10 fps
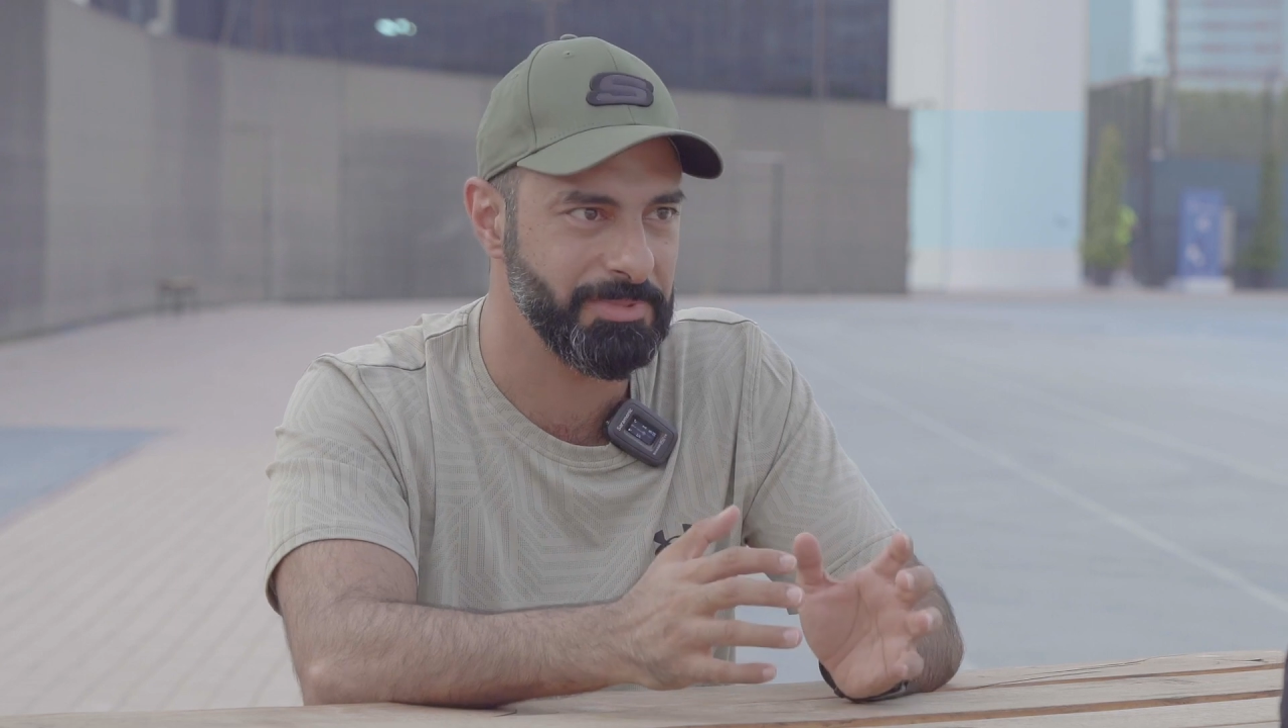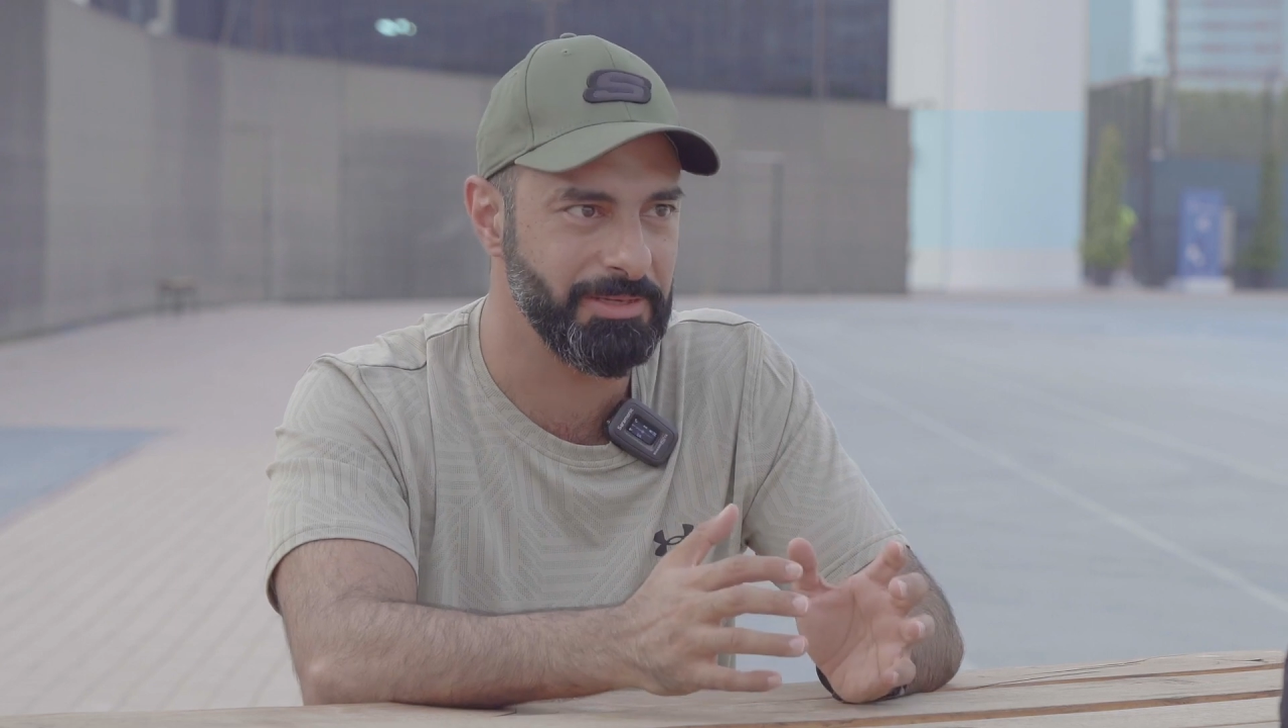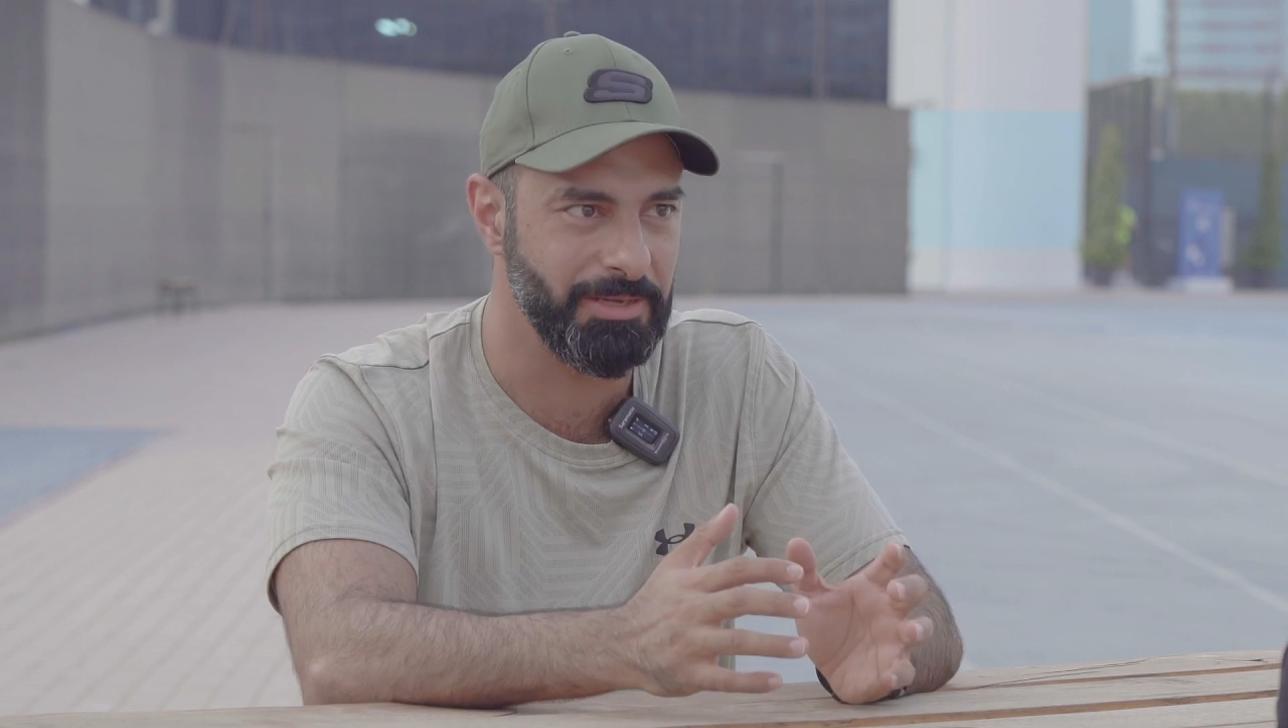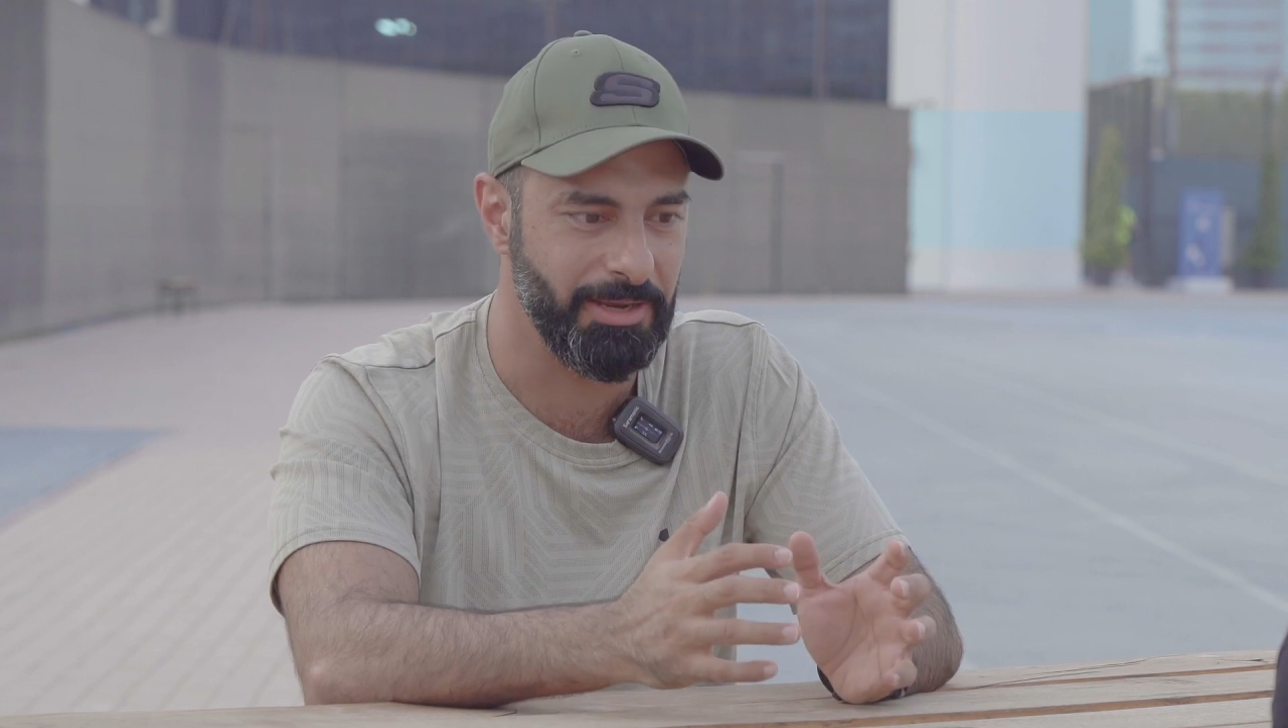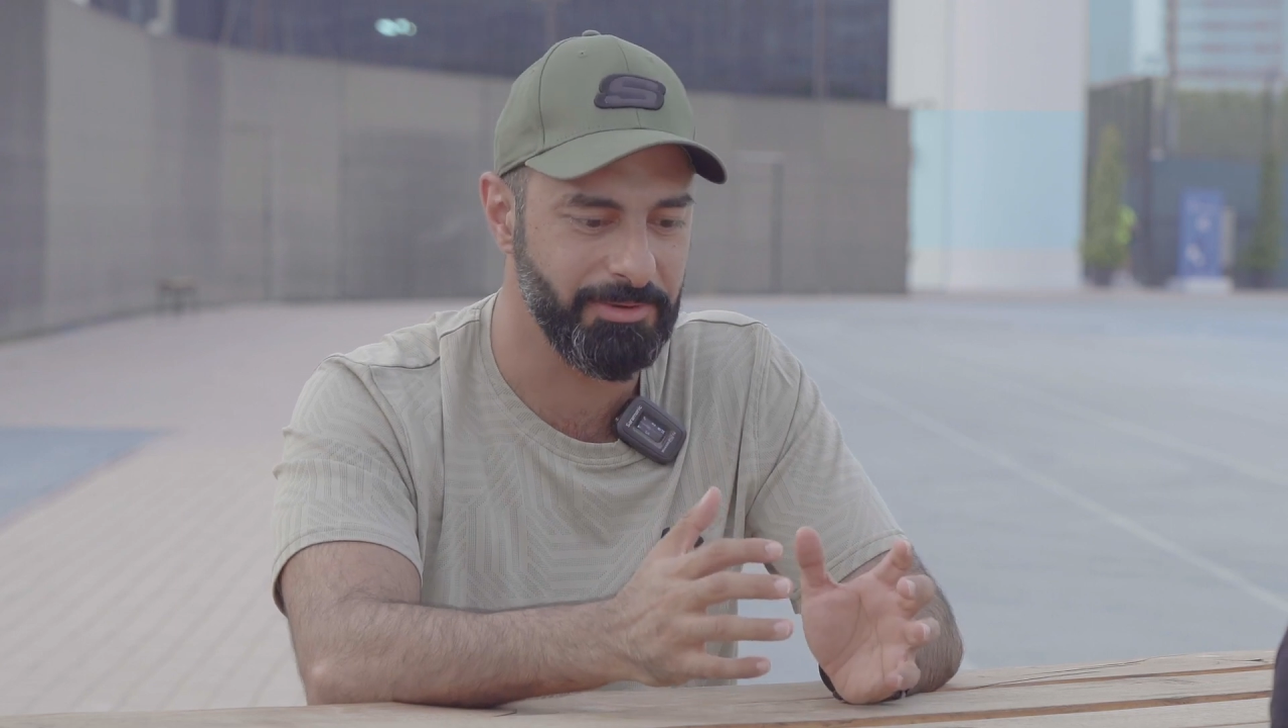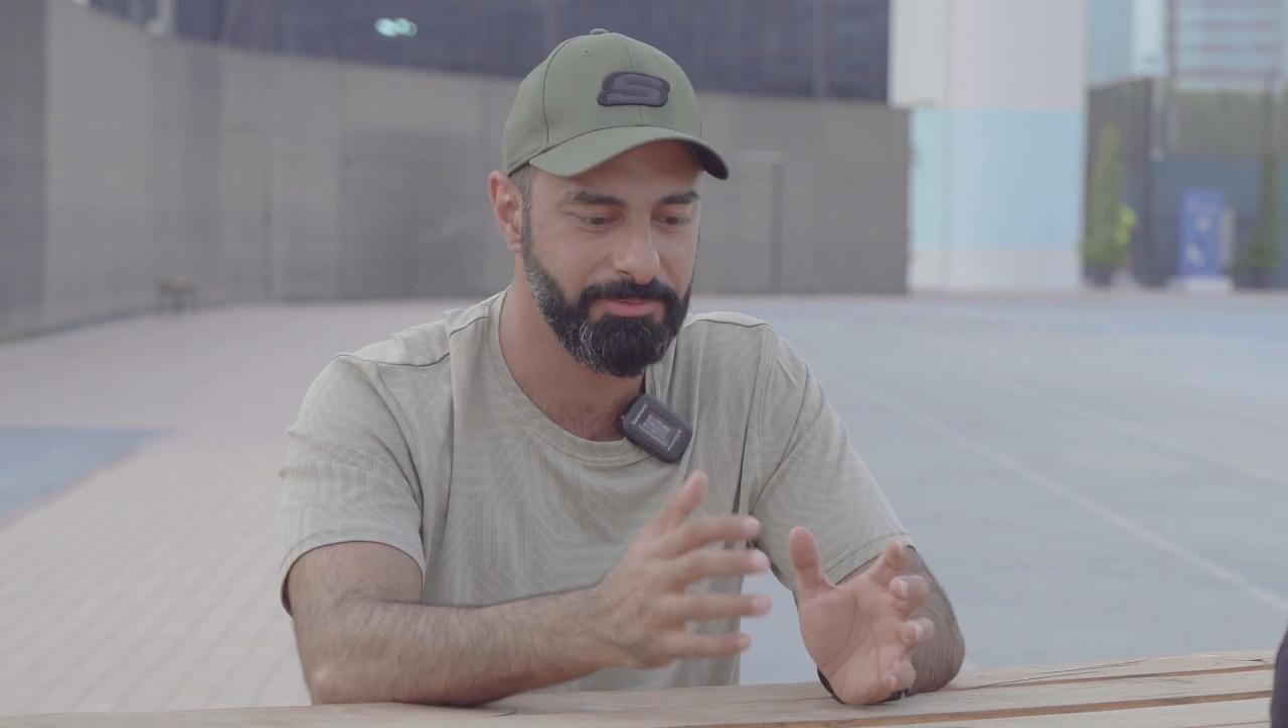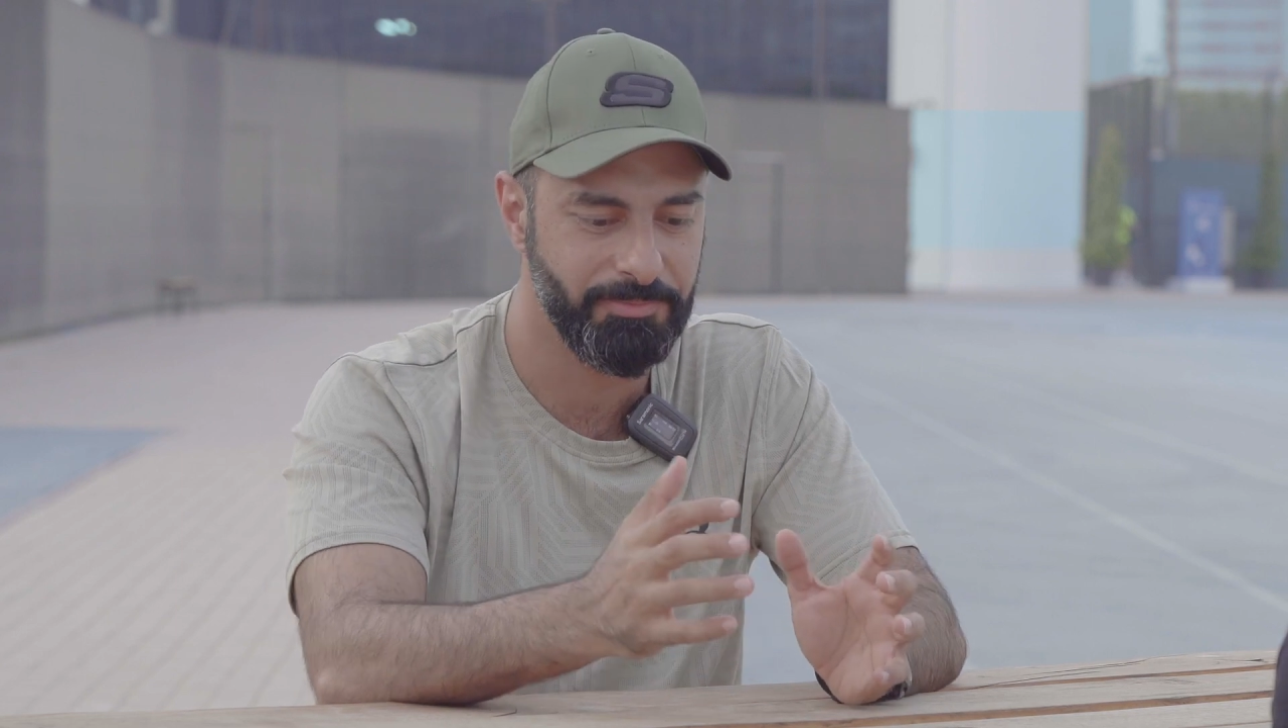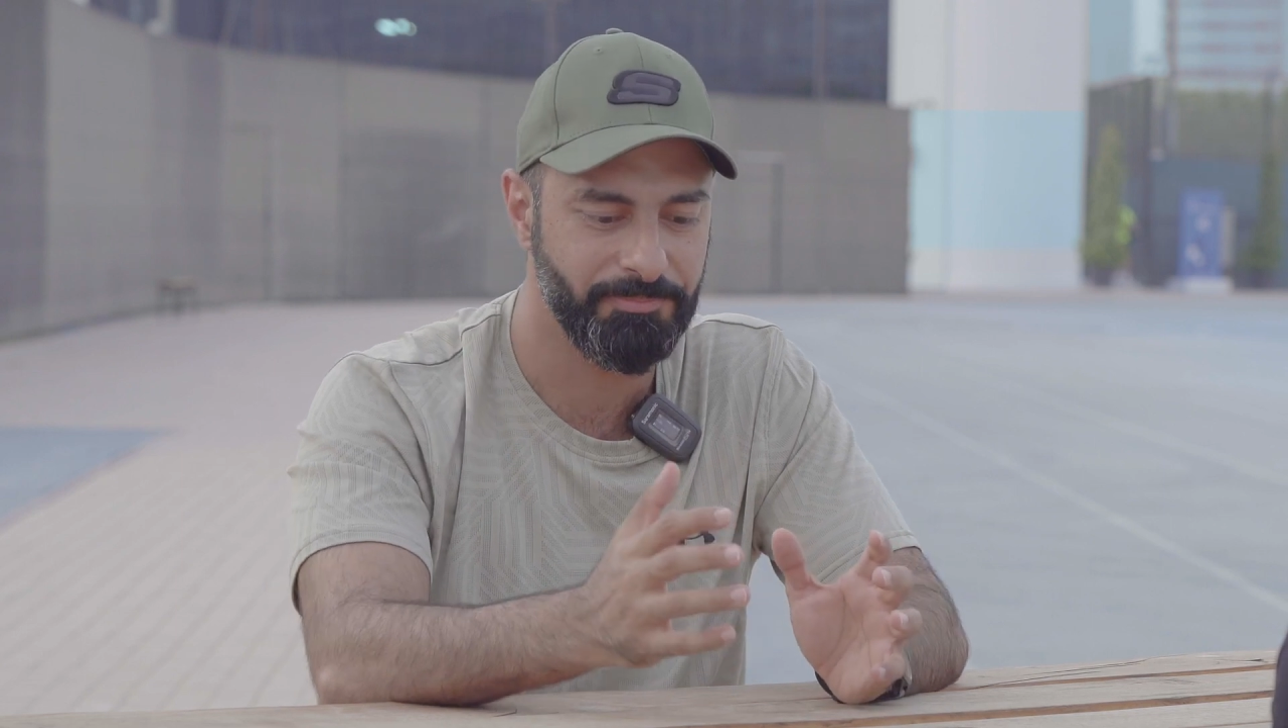in life,